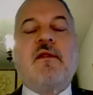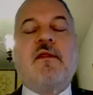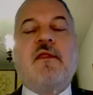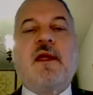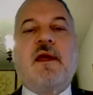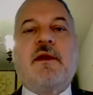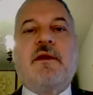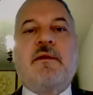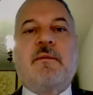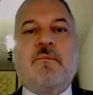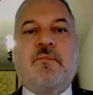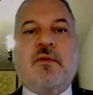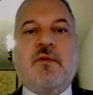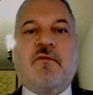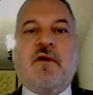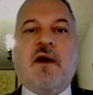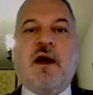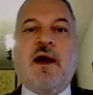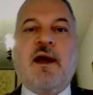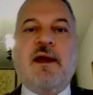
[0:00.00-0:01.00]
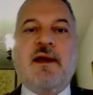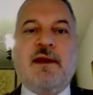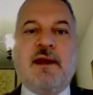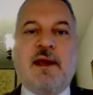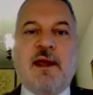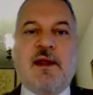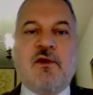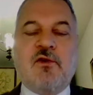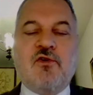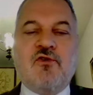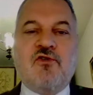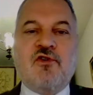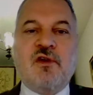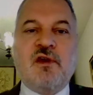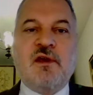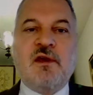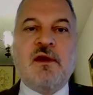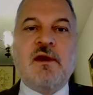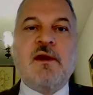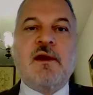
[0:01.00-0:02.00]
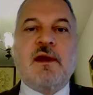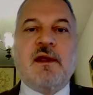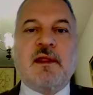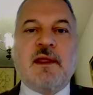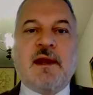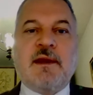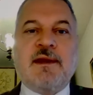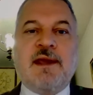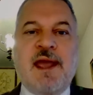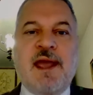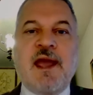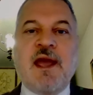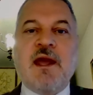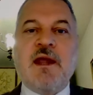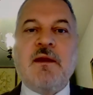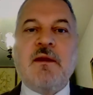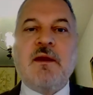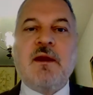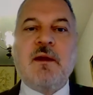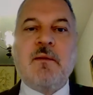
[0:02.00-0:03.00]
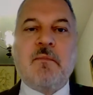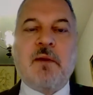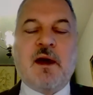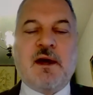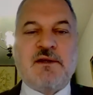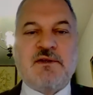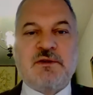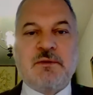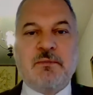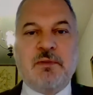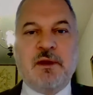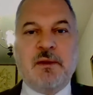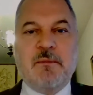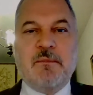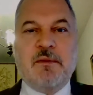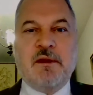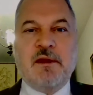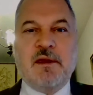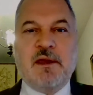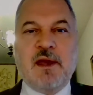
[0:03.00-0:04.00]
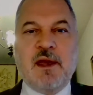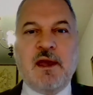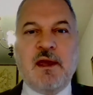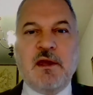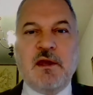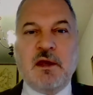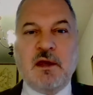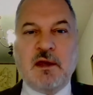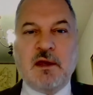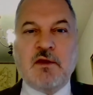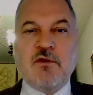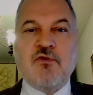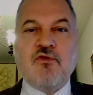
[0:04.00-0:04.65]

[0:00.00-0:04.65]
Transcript: that provide energy that can possibly be a